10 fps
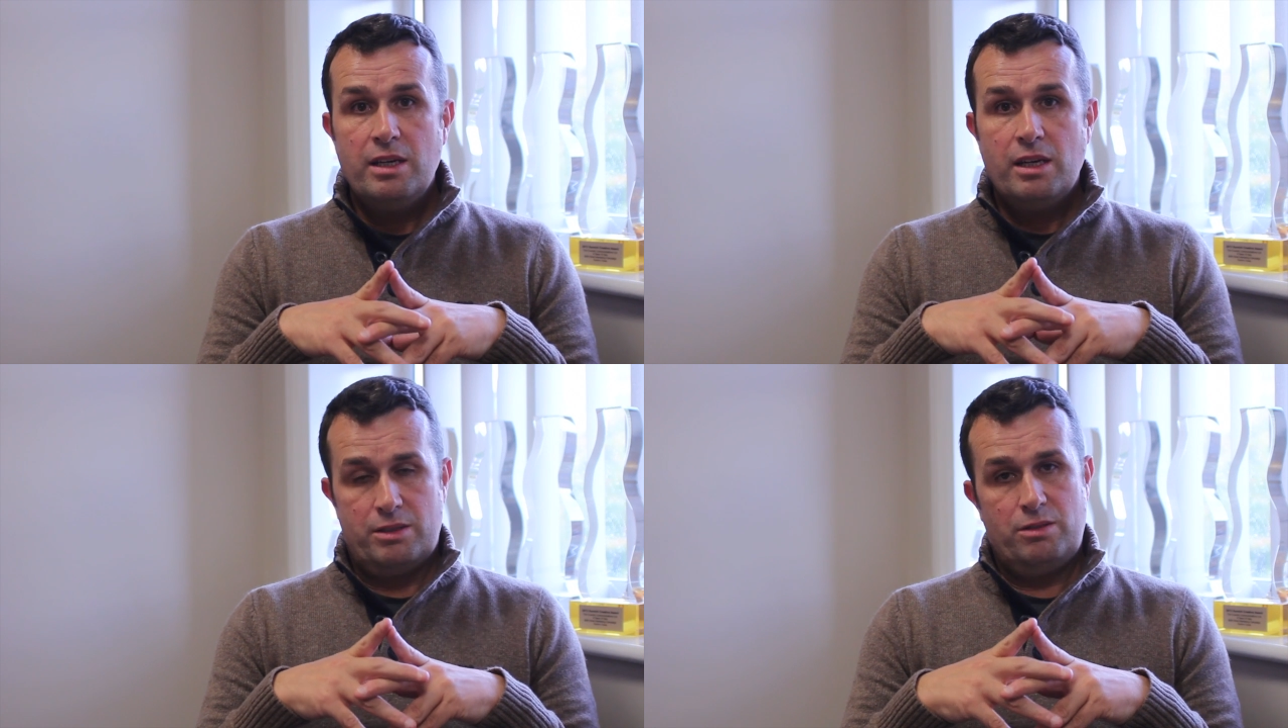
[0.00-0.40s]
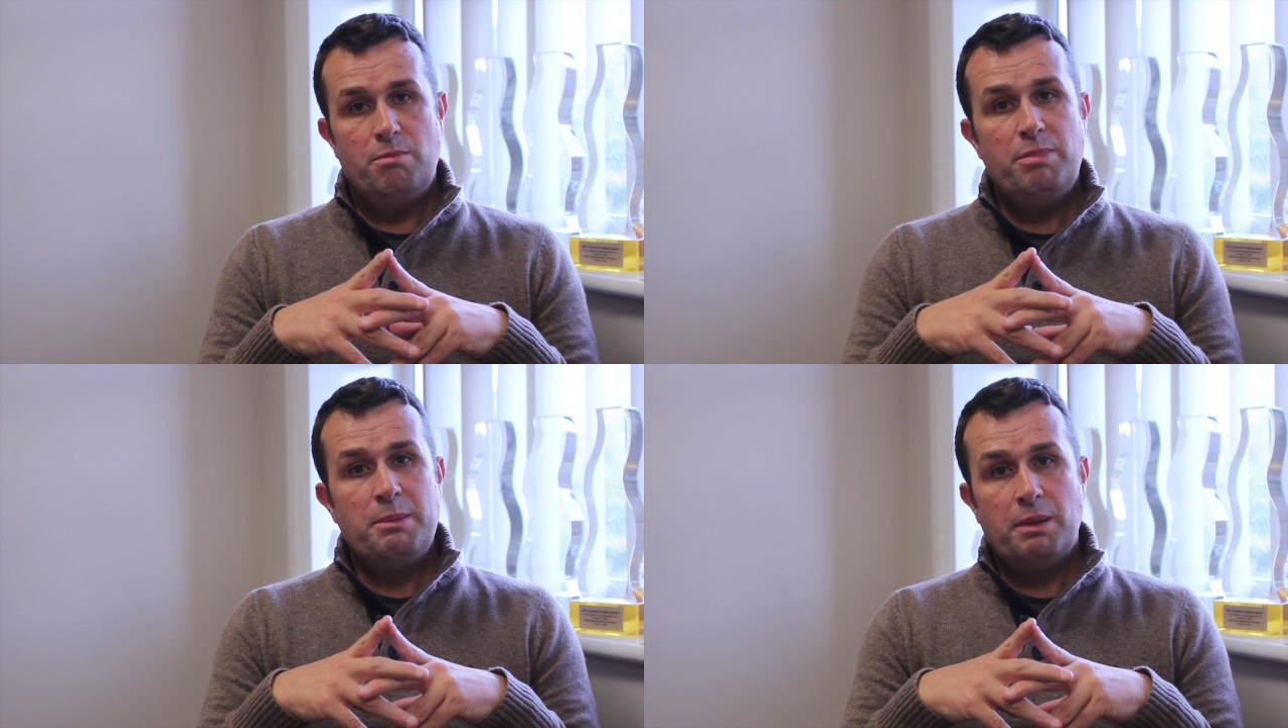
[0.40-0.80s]
and
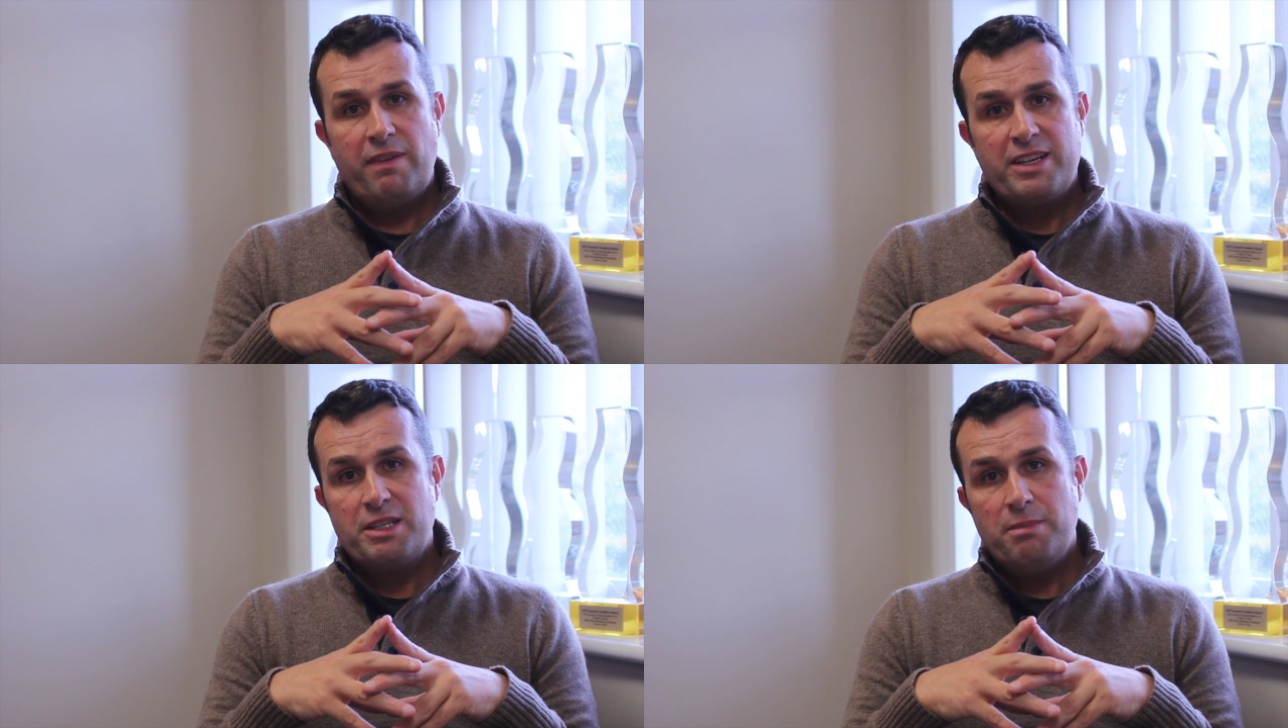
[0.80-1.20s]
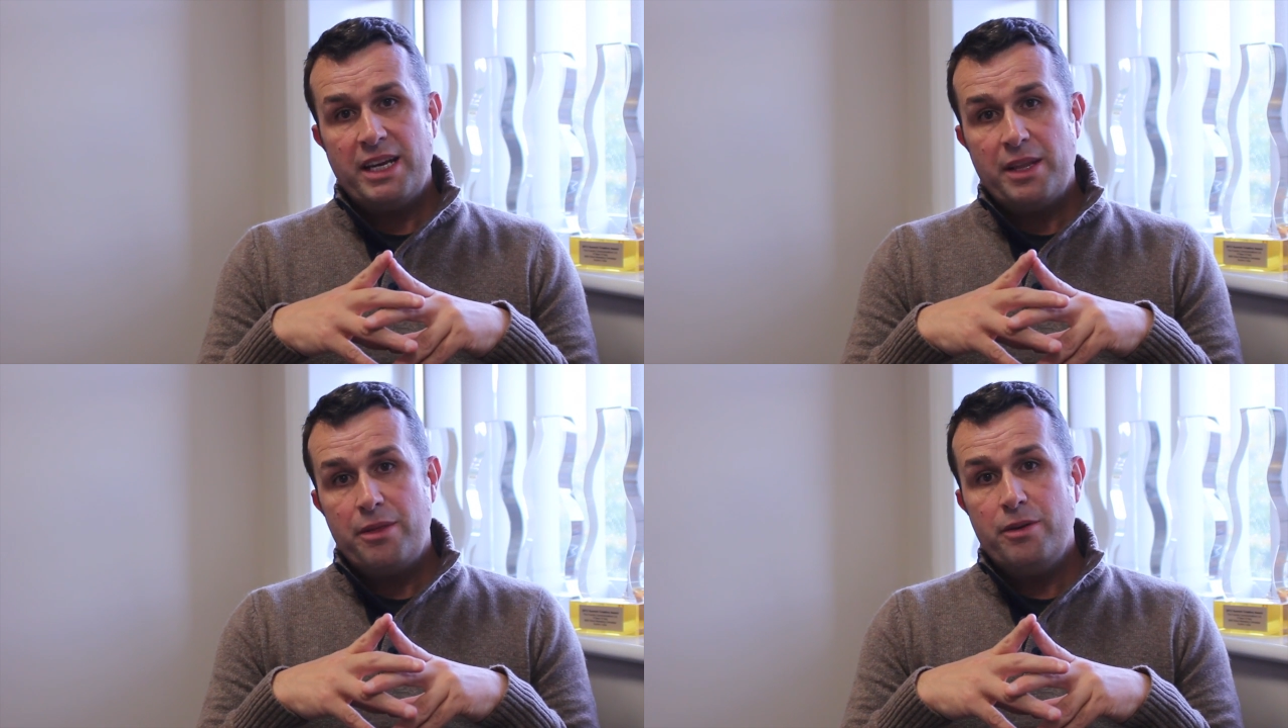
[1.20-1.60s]
some people have
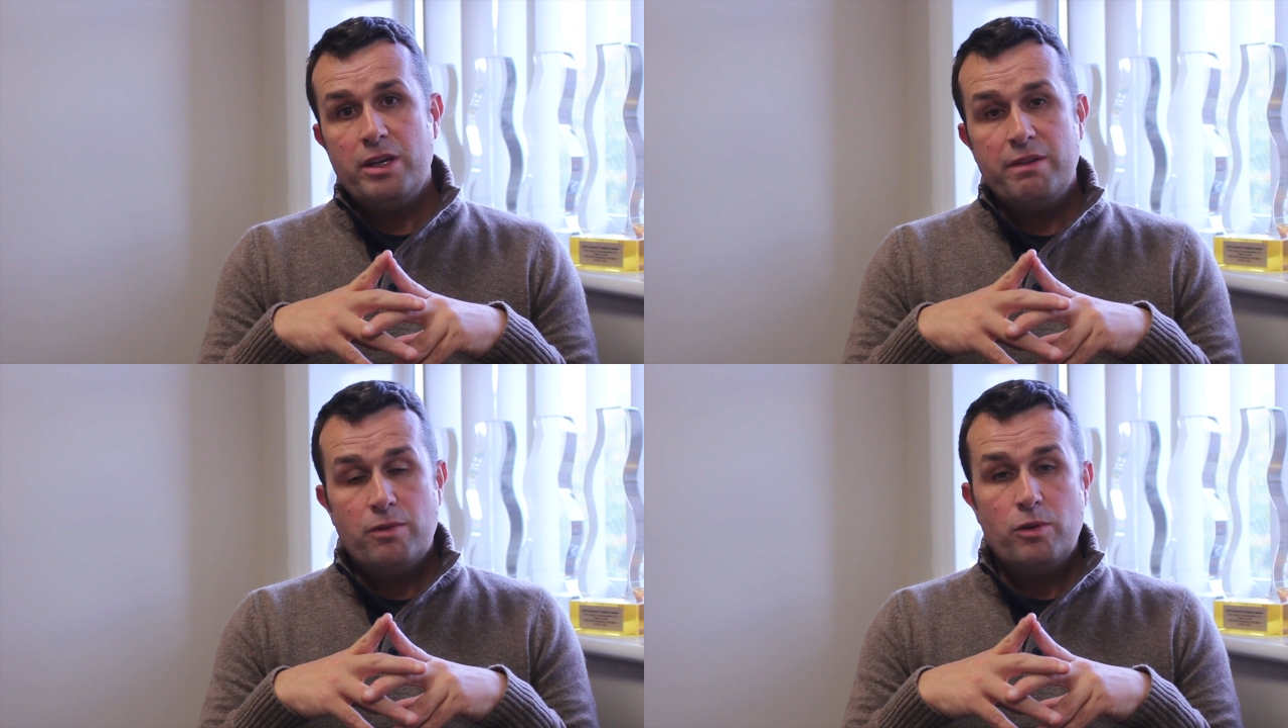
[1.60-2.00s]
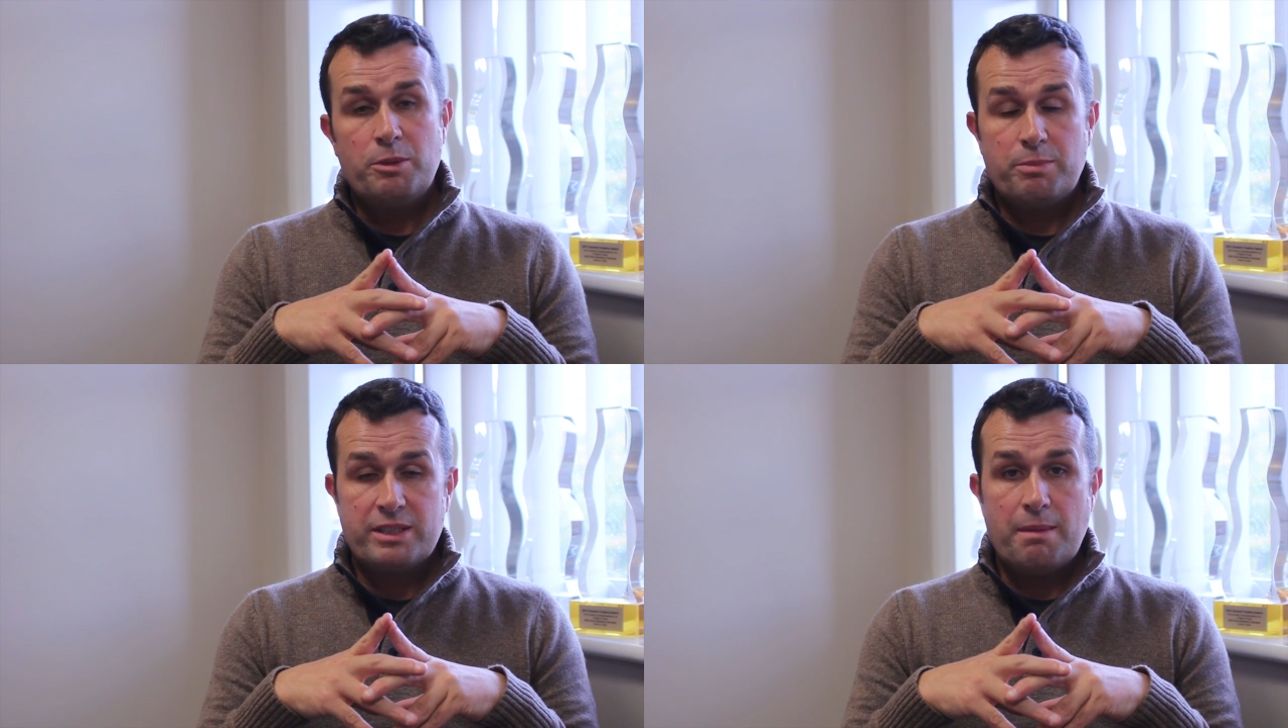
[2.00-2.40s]
estimated
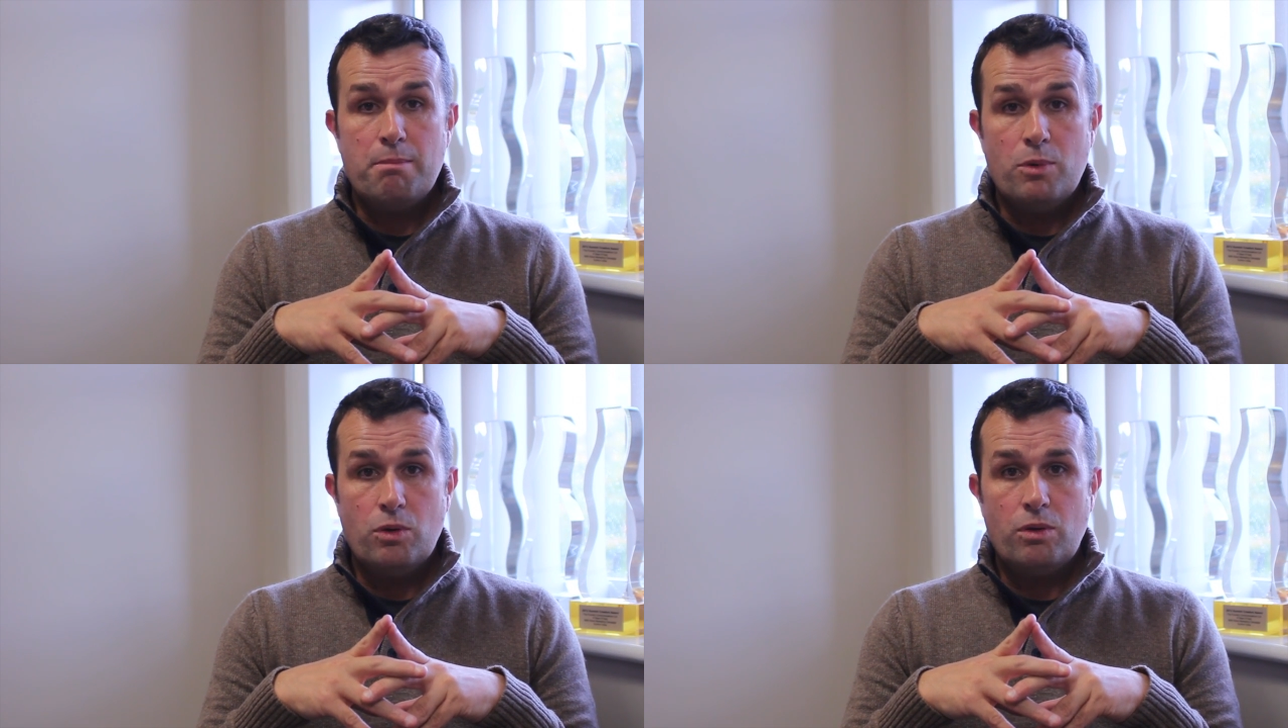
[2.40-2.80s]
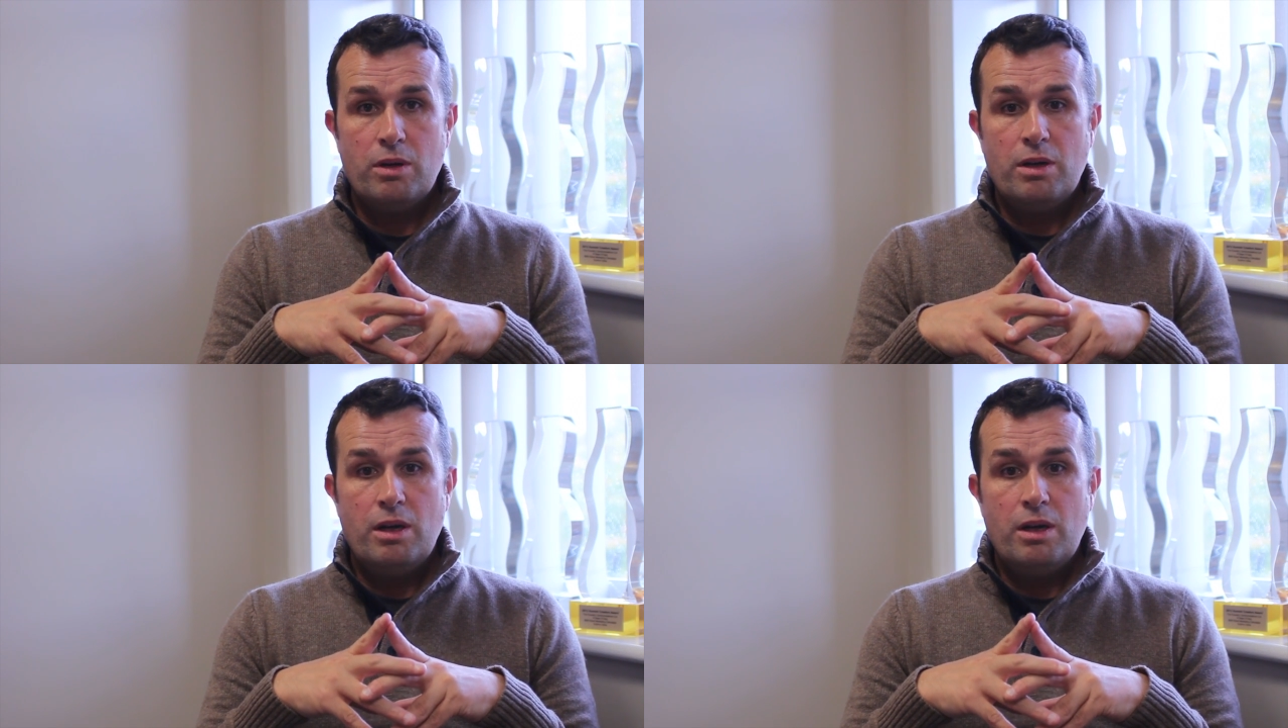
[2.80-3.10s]
30-40% more